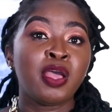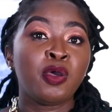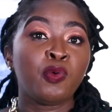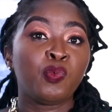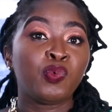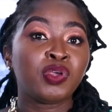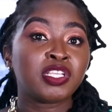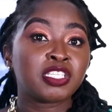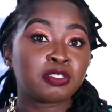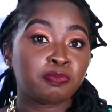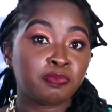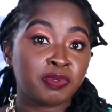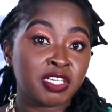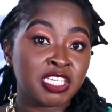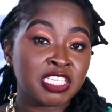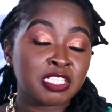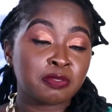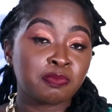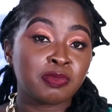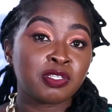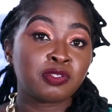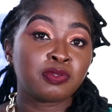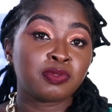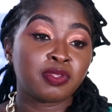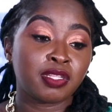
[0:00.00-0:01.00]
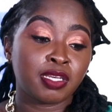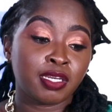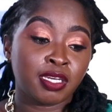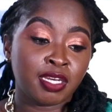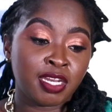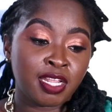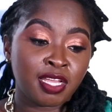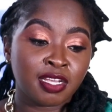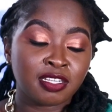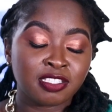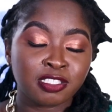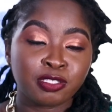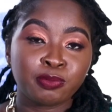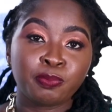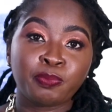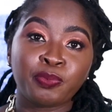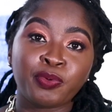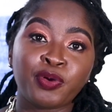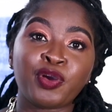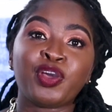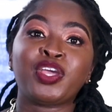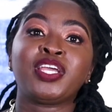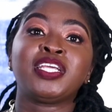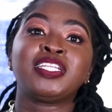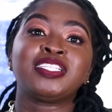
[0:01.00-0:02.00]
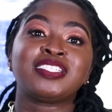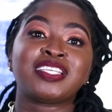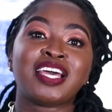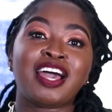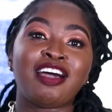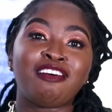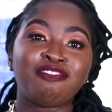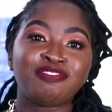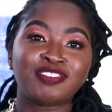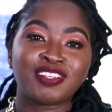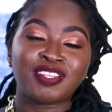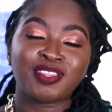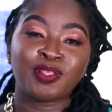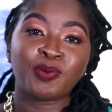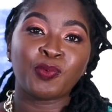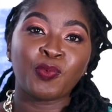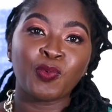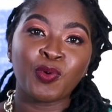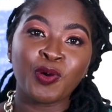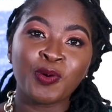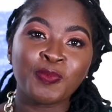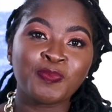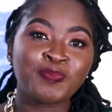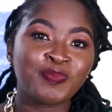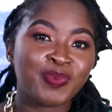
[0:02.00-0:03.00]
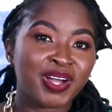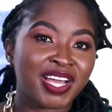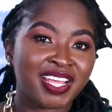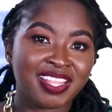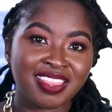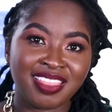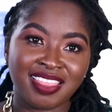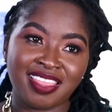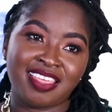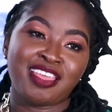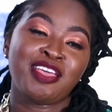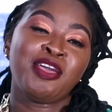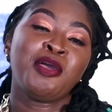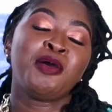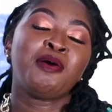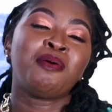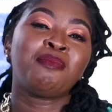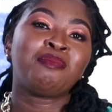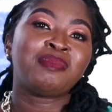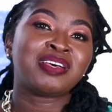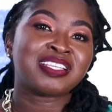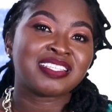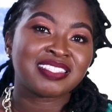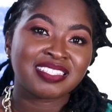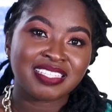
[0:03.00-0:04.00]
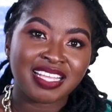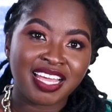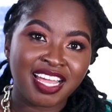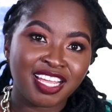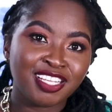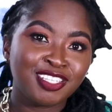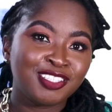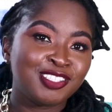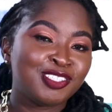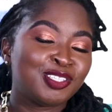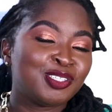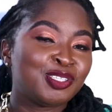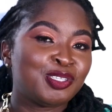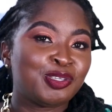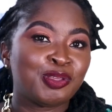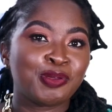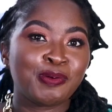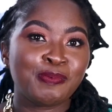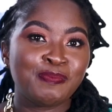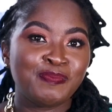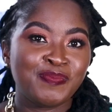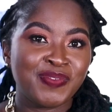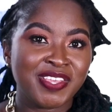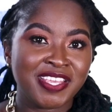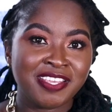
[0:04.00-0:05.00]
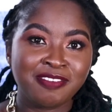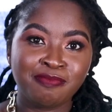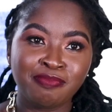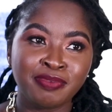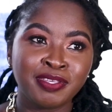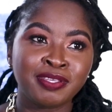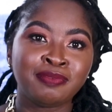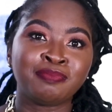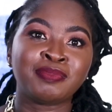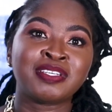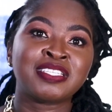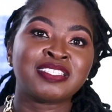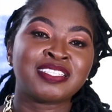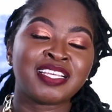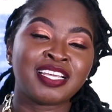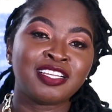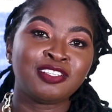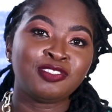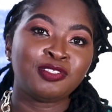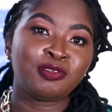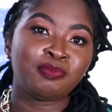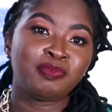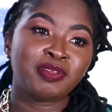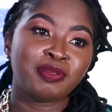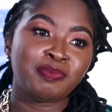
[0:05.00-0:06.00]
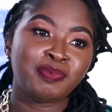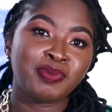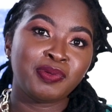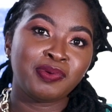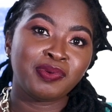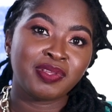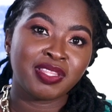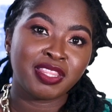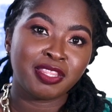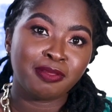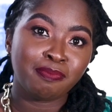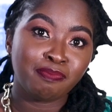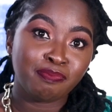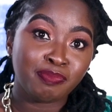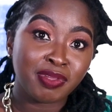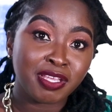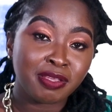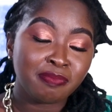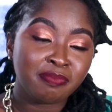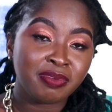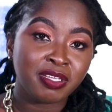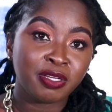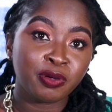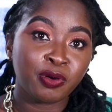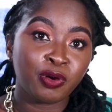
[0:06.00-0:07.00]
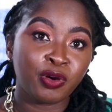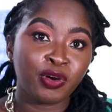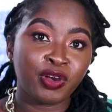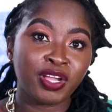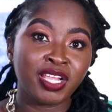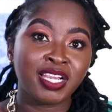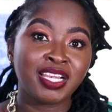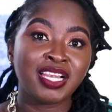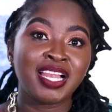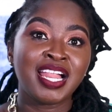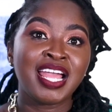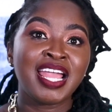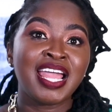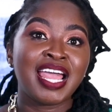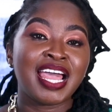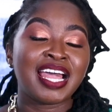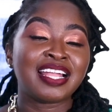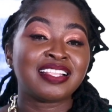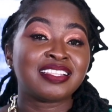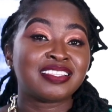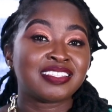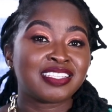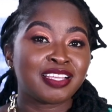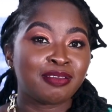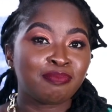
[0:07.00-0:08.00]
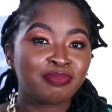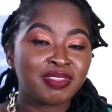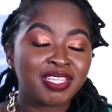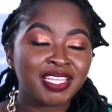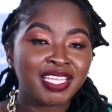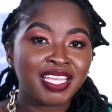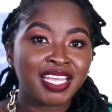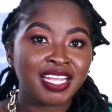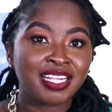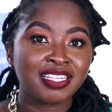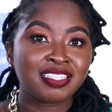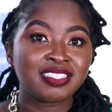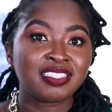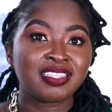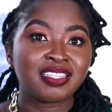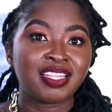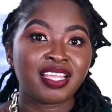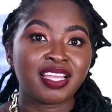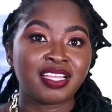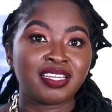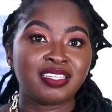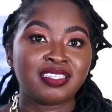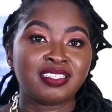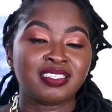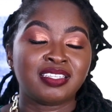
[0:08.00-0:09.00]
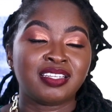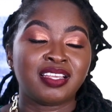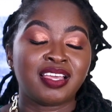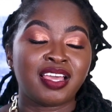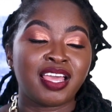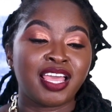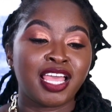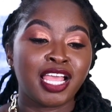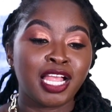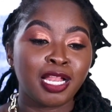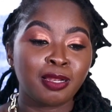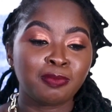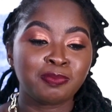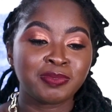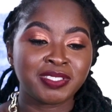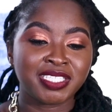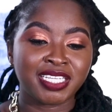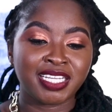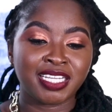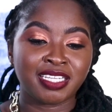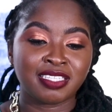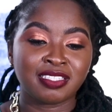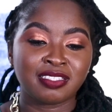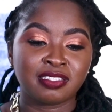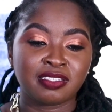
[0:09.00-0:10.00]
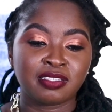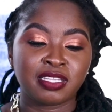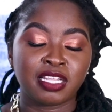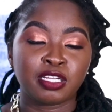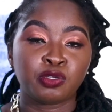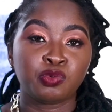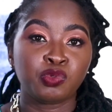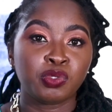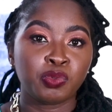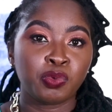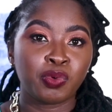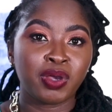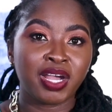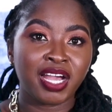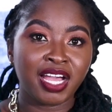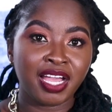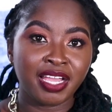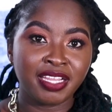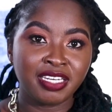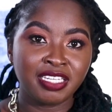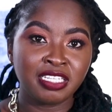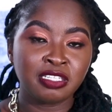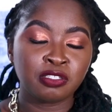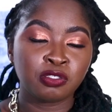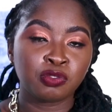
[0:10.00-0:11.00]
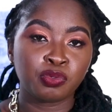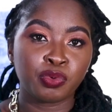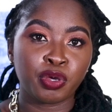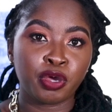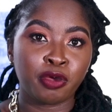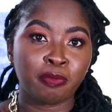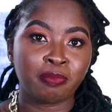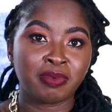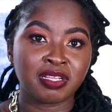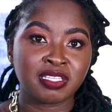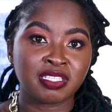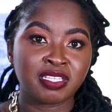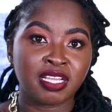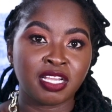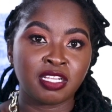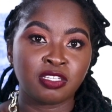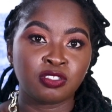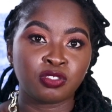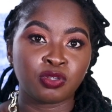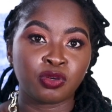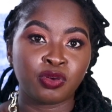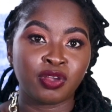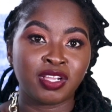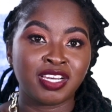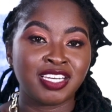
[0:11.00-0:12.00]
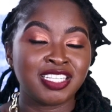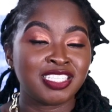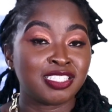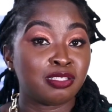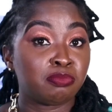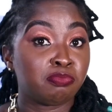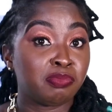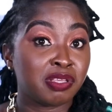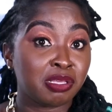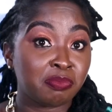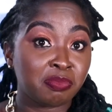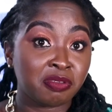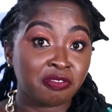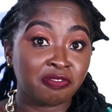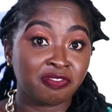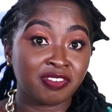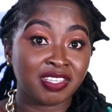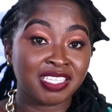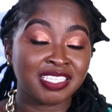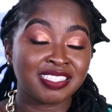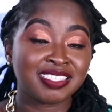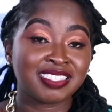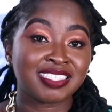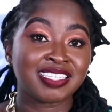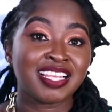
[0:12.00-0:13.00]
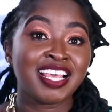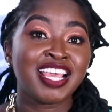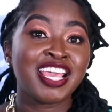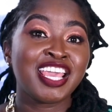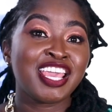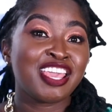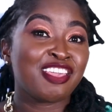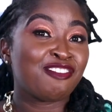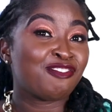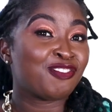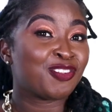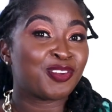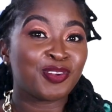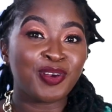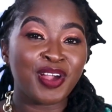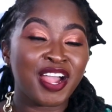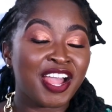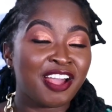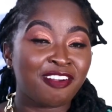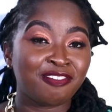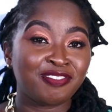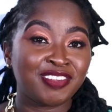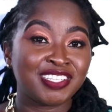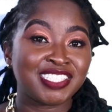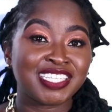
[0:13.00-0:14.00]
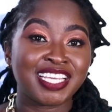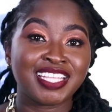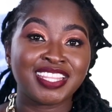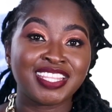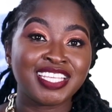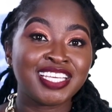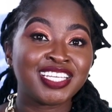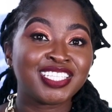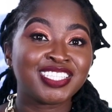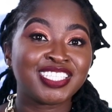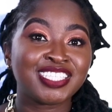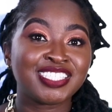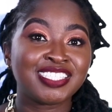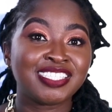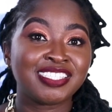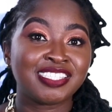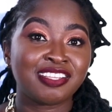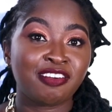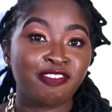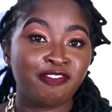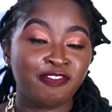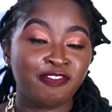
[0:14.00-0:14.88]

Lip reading: Which brings me to the next point. After the warm bath, massage your baby with the baby oil. And something else that helped us that we were adding to our massage oil is baby Vicks. If you don't have it, I think this is a